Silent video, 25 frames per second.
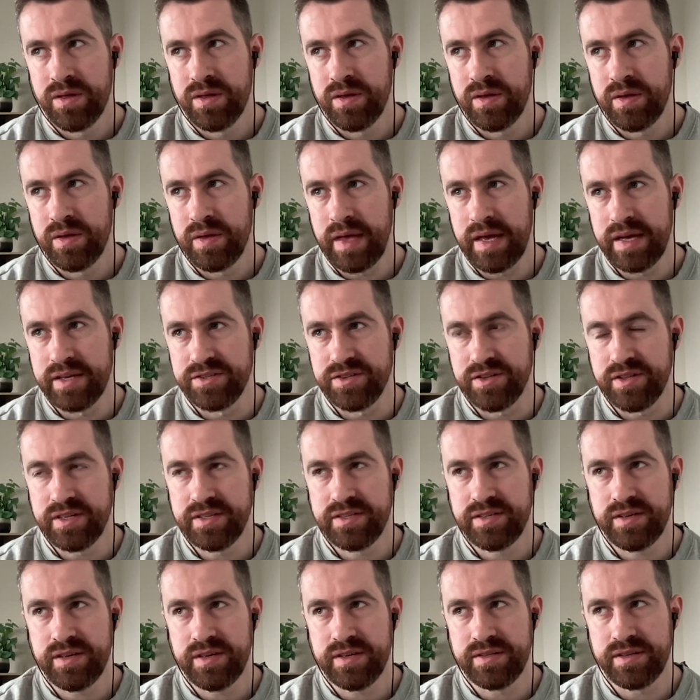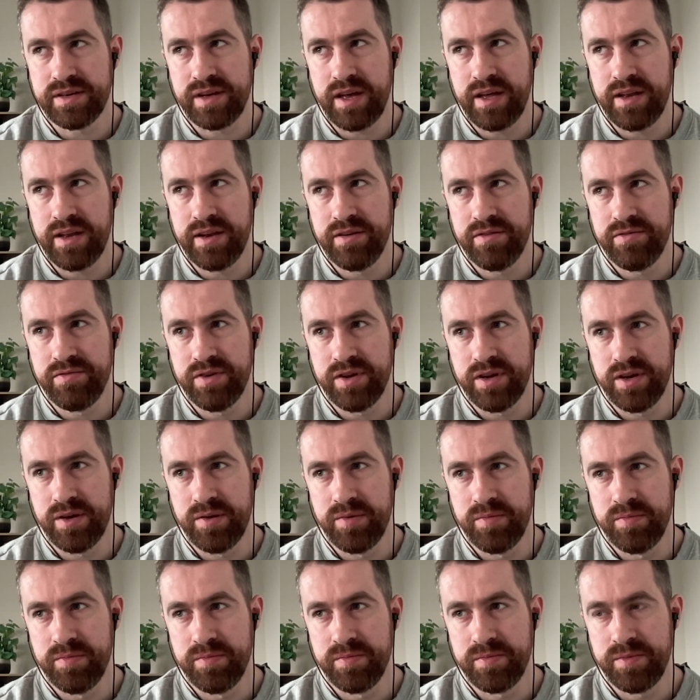Yeah, so it's a kind of,
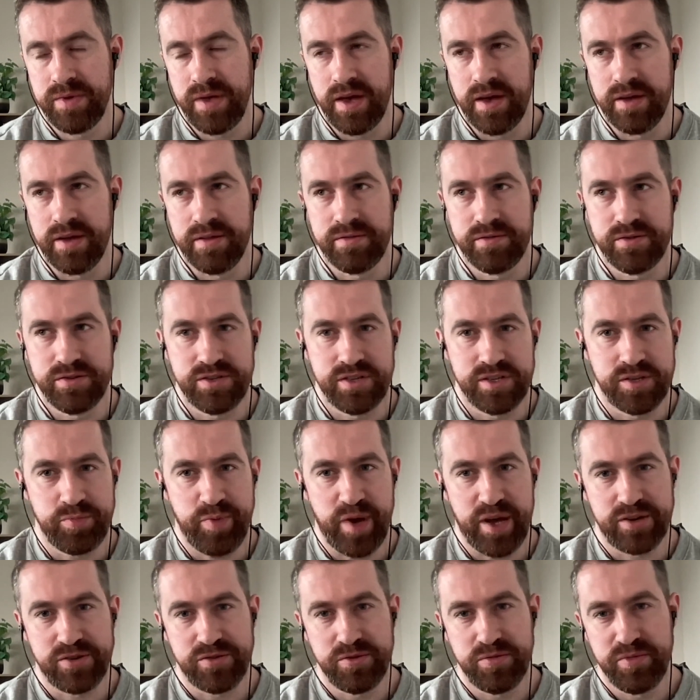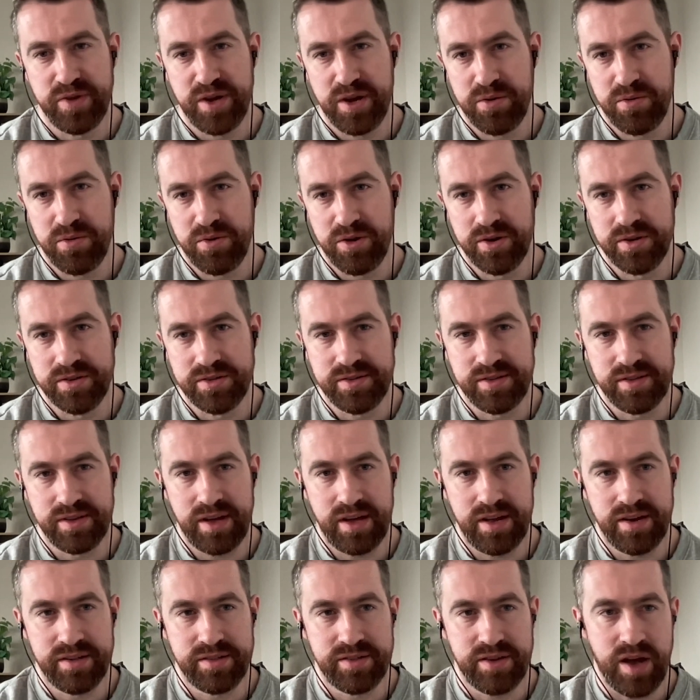there's a spectrum there, where it's the
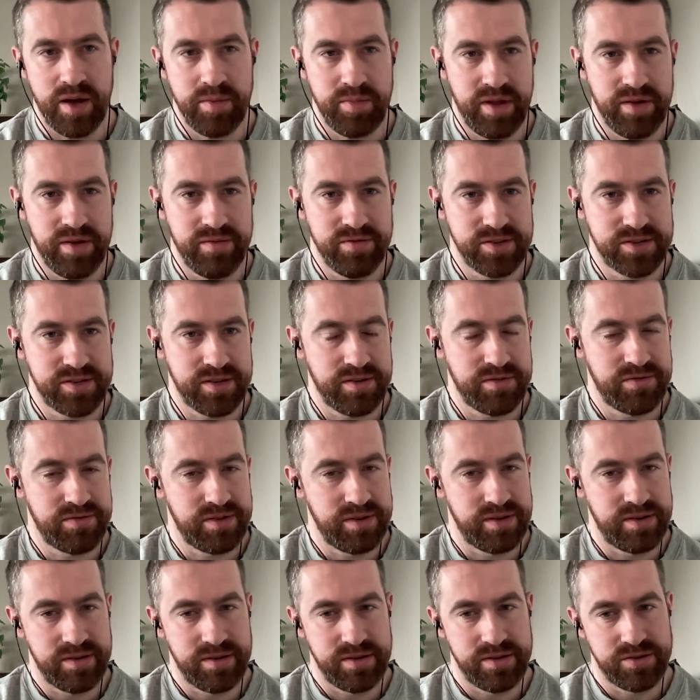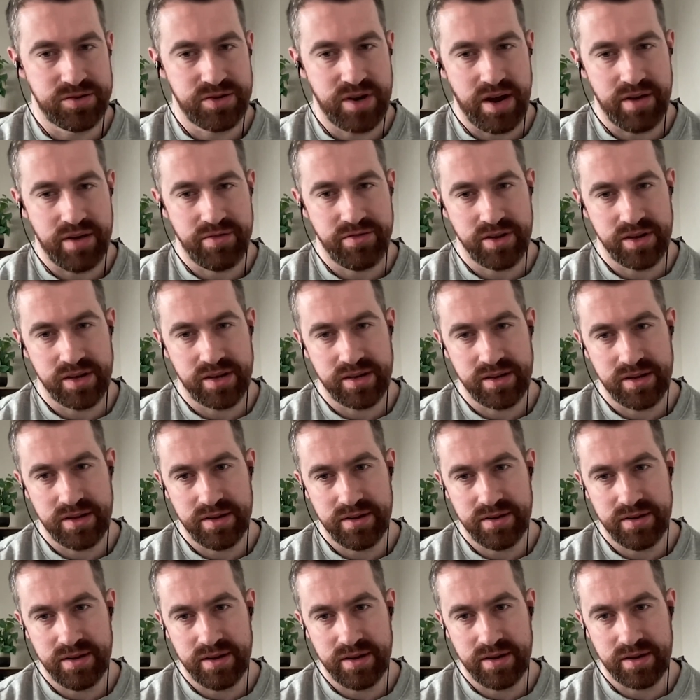kind of top level stuff and traffic
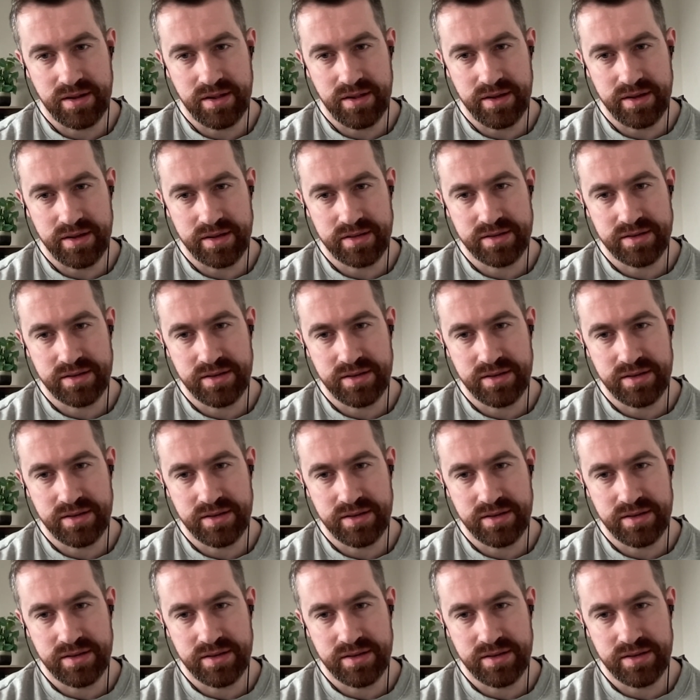and clicks.